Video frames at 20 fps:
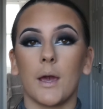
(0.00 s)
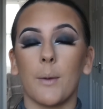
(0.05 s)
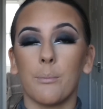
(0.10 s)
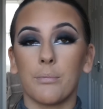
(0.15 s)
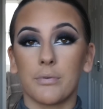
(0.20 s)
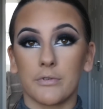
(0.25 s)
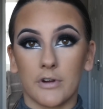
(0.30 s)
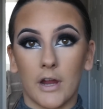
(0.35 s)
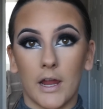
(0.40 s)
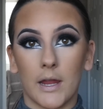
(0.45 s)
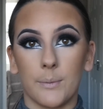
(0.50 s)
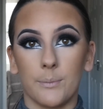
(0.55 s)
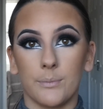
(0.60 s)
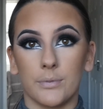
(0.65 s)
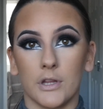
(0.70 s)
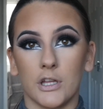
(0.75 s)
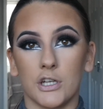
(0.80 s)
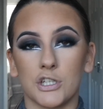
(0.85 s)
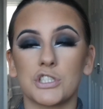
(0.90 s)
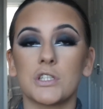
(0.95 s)
a bright
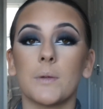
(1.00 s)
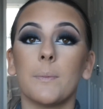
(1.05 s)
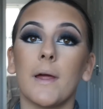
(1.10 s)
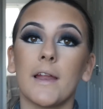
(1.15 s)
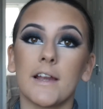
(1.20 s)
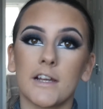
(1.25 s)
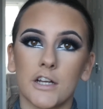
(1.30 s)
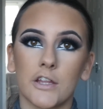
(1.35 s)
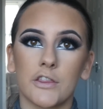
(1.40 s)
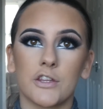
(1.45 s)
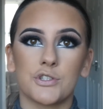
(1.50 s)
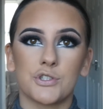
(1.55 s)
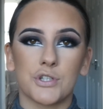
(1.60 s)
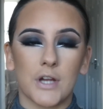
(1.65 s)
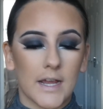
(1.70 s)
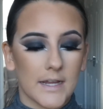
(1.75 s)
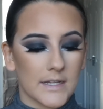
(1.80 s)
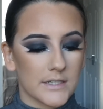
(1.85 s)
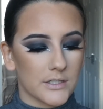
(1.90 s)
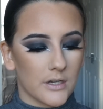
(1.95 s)
blush, depending on the
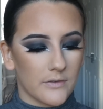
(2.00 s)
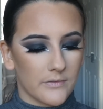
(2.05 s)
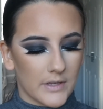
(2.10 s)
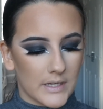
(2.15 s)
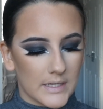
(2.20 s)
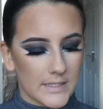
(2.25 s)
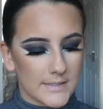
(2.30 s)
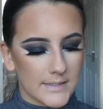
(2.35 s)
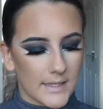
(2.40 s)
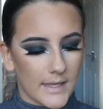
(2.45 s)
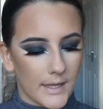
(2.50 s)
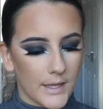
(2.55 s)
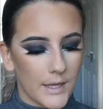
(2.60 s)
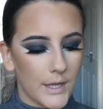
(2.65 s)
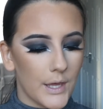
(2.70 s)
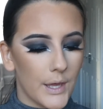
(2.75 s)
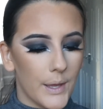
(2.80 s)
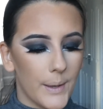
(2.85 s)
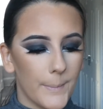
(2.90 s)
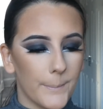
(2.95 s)
dress obviously,
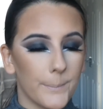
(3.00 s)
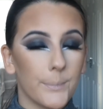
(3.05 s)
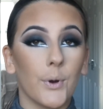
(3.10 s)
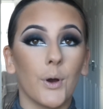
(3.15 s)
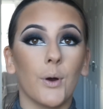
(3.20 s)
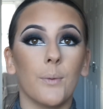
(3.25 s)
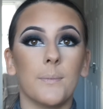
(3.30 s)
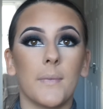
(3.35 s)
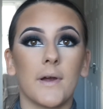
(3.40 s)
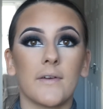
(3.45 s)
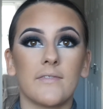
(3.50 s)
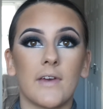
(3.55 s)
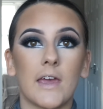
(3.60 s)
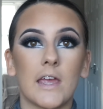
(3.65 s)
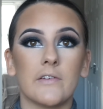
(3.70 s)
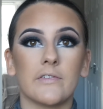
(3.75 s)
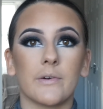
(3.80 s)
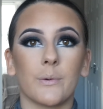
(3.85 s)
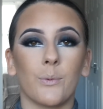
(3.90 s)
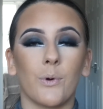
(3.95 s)
but my
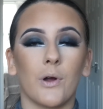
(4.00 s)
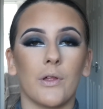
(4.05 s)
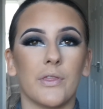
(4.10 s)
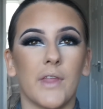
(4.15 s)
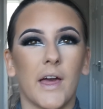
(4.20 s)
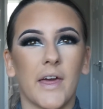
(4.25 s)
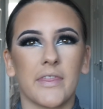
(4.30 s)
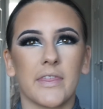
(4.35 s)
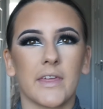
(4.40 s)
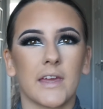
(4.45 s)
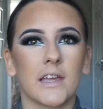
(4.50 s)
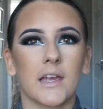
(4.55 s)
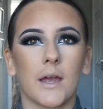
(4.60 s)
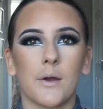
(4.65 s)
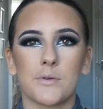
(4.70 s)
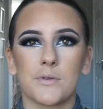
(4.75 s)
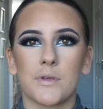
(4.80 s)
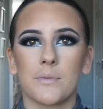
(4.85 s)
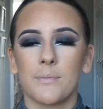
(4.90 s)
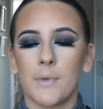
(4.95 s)
favourite one that I think
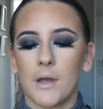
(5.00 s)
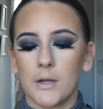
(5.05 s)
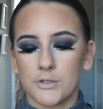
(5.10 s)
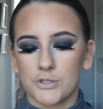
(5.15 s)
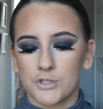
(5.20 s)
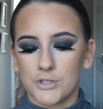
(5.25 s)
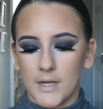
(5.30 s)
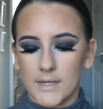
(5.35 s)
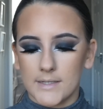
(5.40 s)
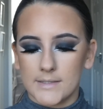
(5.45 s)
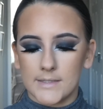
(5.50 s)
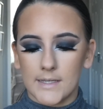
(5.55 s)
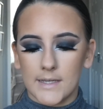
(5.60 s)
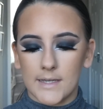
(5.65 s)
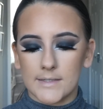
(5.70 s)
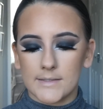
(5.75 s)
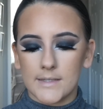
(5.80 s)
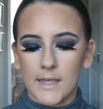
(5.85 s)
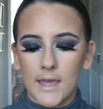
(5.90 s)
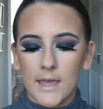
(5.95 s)
goes with most
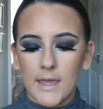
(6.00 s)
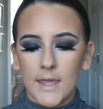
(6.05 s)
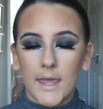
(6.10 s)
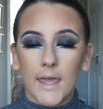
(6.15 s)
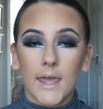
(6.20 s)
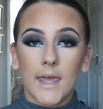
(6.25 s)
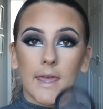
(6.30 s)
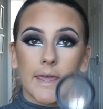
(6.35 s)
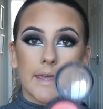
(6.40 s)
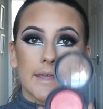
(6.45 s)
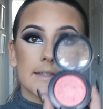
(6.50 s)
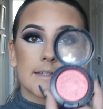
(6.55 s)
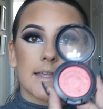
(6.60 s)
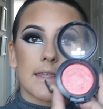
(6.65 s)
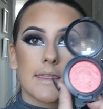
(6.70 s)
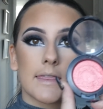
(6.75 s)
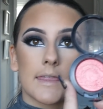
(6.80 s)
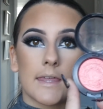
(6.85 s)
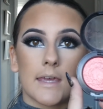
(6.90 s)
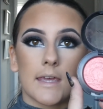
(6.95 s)
dresses is
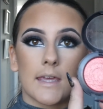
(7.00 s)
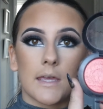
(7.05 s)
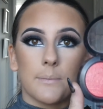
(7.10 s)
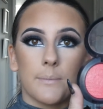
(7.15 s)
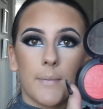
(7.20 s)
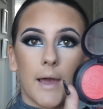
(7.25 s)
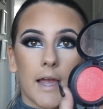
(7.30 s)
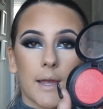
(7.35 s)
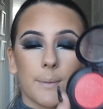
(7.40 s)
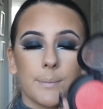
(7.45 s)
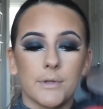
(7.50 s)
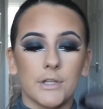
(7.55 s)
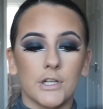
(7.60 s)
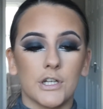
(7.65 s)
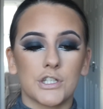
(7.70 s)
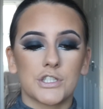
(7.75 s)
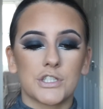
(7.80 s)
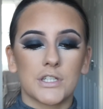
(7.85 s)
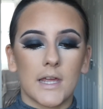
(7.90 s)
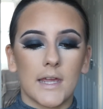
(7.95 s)
the MAC
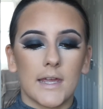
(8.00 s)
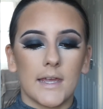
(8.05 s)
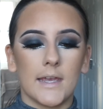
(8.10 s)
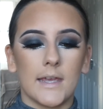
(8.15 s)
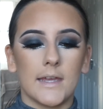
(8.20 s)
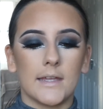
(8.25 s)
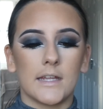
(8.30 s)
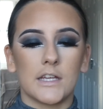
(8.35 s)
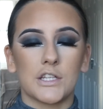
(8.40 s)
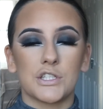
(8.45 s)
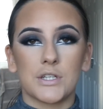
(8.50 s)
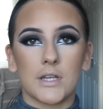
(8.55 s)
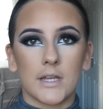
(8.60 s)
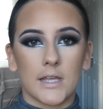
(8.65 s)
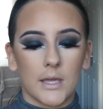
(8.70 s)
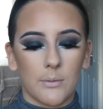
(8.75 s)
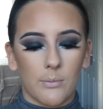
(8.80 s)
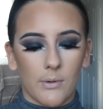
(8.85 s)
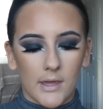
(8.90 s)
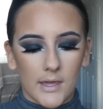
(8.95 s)
blush in
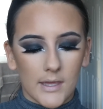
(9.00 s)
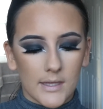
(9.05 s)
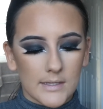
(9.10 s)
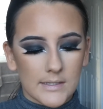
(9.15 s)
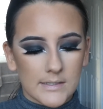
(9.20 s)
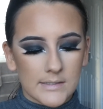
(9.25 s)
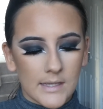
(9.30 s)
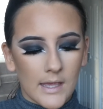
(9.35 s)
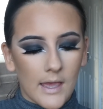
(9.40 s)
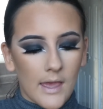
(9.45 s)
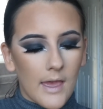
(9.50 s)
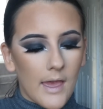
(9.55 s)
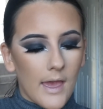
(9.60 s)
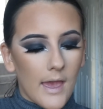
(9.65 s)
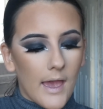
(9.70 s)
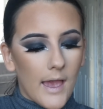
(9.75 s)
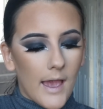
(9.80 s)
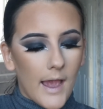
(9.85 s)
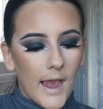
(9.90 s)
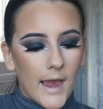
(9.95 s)
Cheeky Bits.
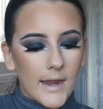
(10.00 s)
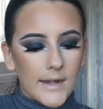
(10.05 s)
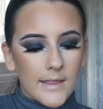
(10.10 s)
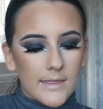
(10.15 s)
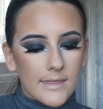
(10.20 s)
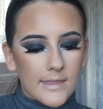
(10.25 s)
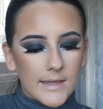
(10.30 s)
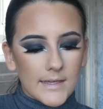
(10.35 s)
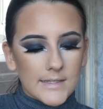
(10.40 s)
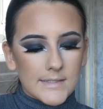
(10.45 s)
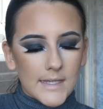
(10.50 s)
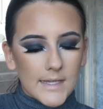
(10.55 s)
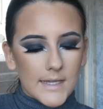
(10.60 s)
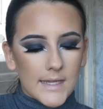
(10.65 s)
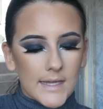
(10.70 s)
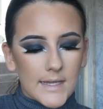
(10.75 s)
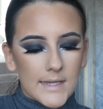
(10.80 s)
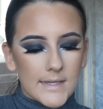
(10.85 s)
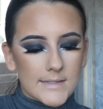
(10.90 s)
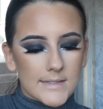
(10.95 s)
And this
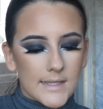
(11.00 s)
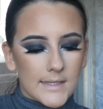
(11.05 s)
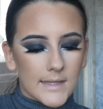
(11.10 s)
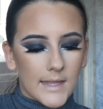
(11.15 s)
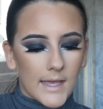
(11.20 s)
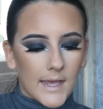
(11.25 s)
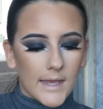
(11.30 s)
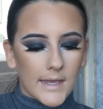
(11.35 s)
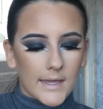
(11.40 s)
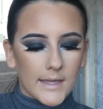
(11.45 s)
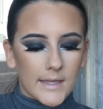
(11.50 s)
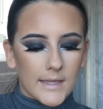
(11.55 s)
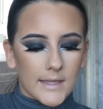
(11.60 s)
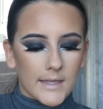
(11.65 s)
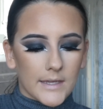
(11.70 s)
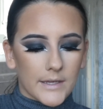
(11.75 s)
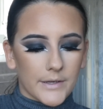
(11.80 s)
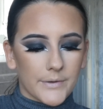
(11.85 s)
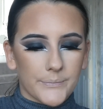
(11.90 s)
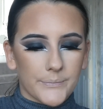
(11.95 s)
is like